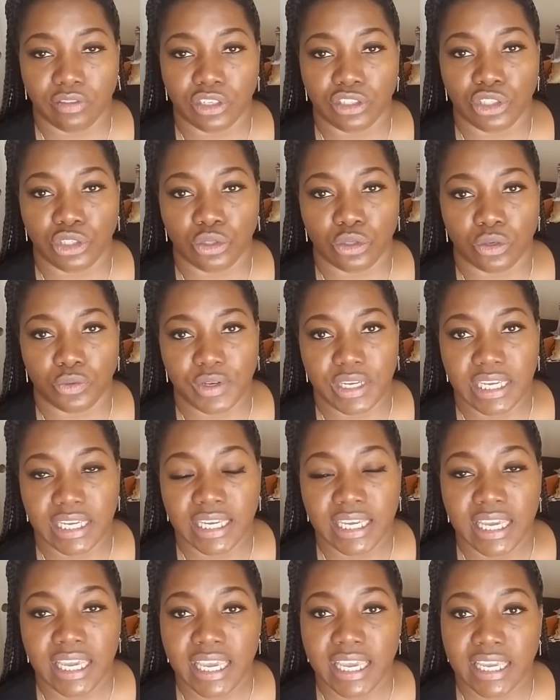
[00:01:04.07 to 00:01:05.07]
the jewelry
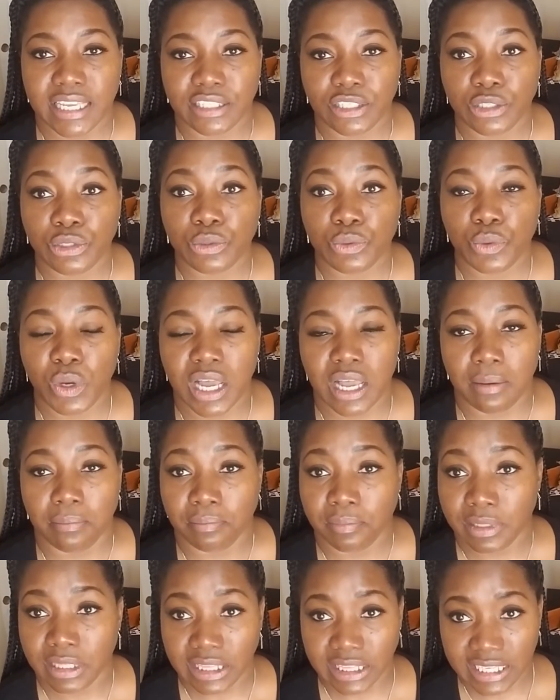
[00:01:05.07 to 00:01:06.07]
and to
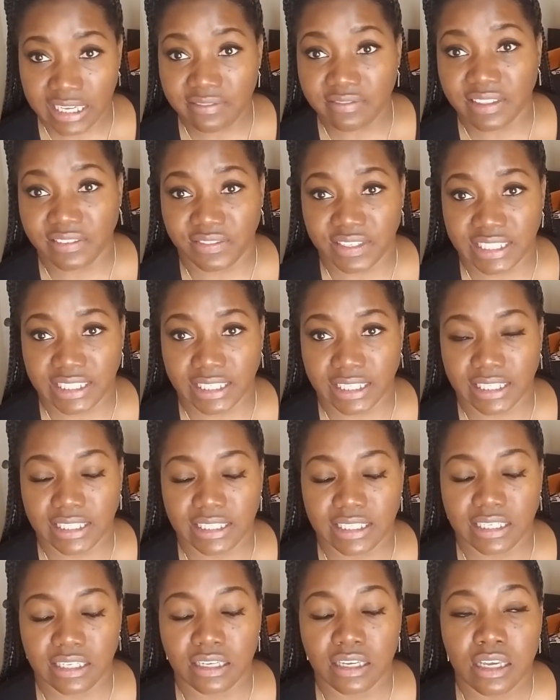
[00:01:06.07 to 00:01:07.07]
leave the
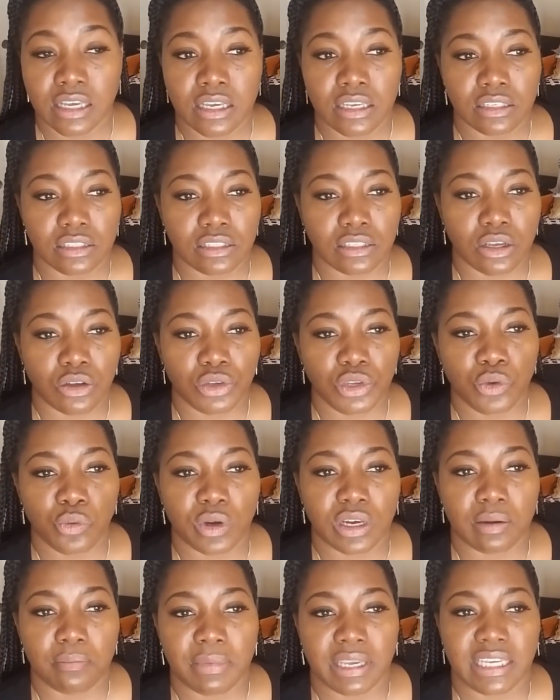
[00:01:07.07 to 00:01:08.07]
facility. So you
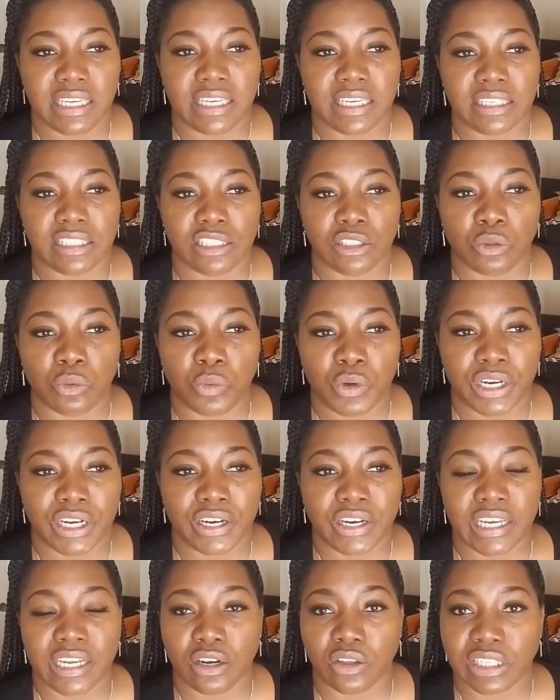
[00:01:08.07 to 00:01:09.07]
want to make it to where
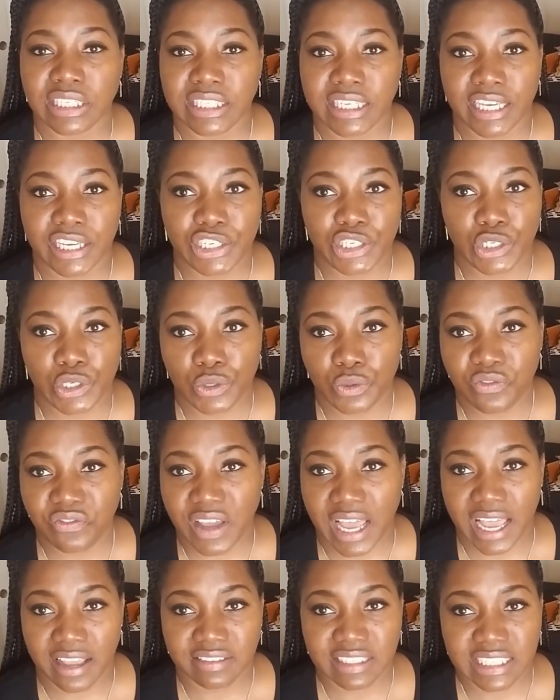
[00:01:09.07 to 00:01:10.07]
it only takes you
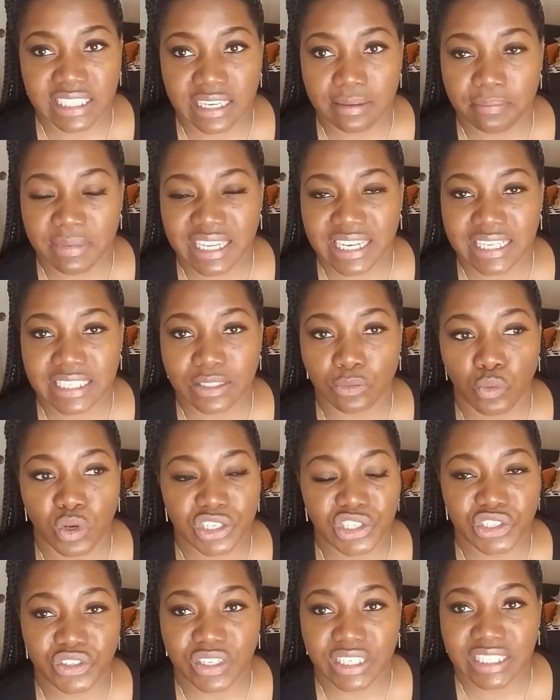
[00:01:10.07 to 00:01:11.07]
5 to 10 minutes
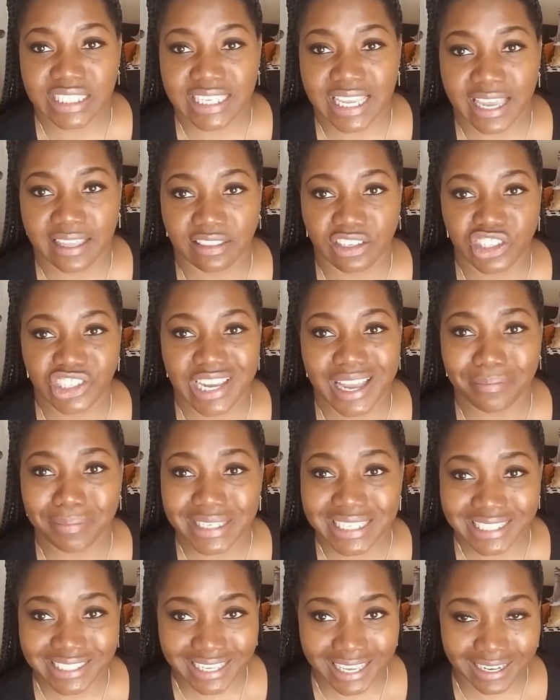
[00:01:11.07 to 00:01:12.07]
once you're inside the shop to
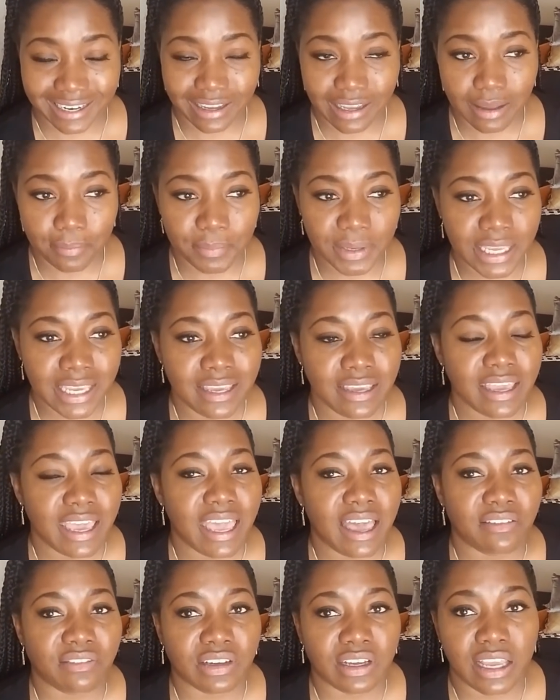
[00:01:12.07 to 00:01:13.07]
set up,
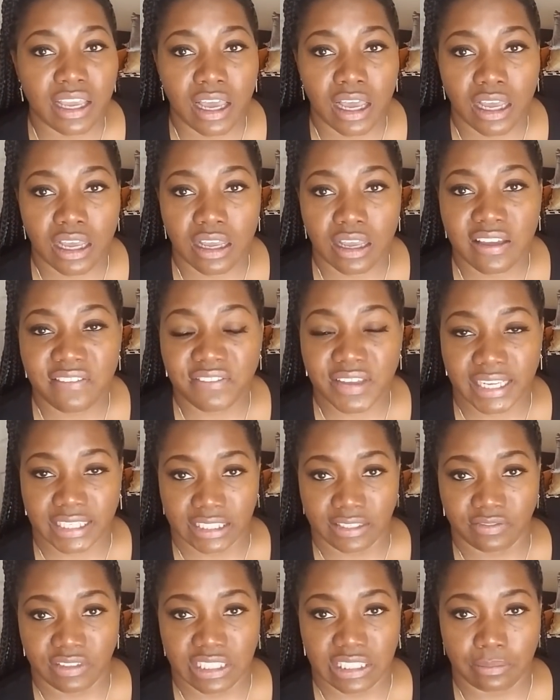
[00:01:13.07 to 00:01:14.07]
have a
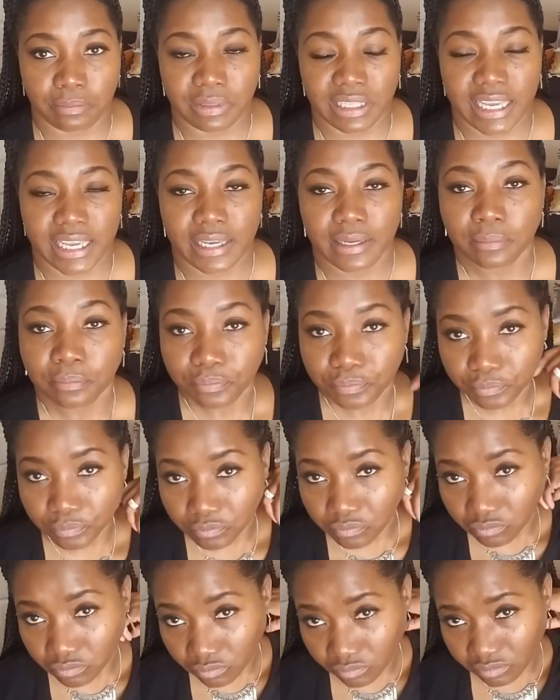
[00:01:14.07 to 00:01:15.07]
effective display.
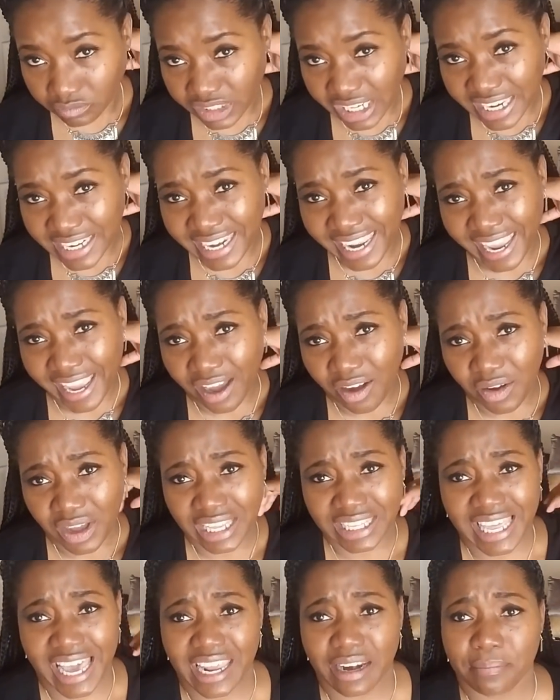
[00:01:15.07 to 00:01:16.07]
Now, a
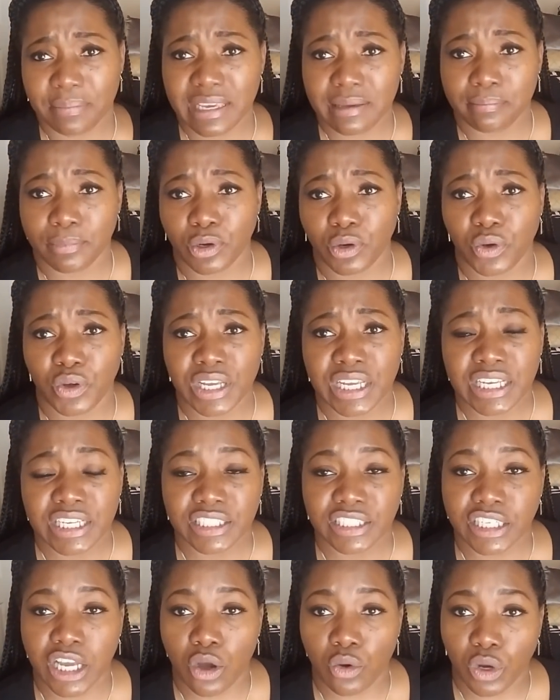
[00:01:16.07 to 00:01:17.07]
lot of people
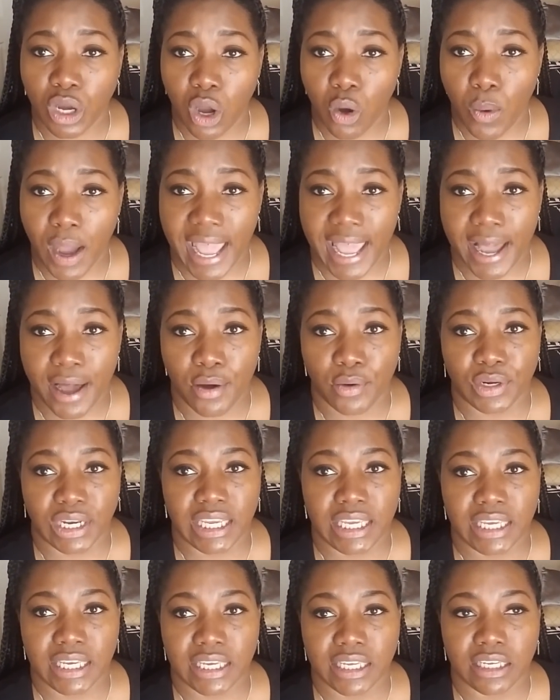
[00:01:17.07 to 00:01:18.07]
don't go out
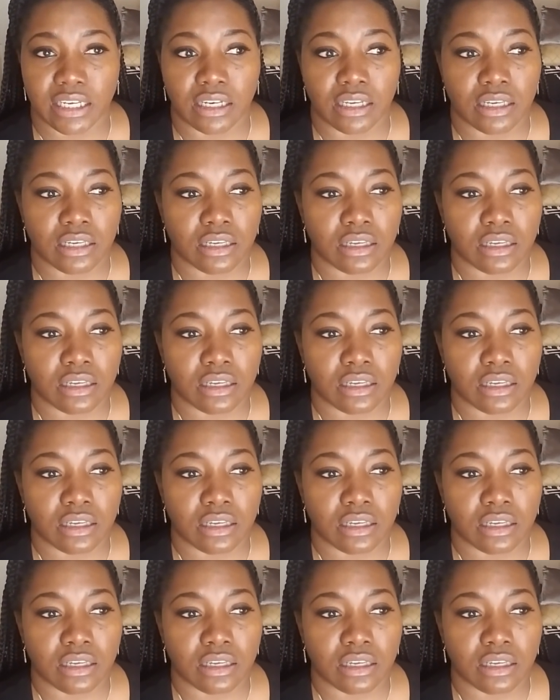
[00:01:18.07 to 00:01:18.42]
and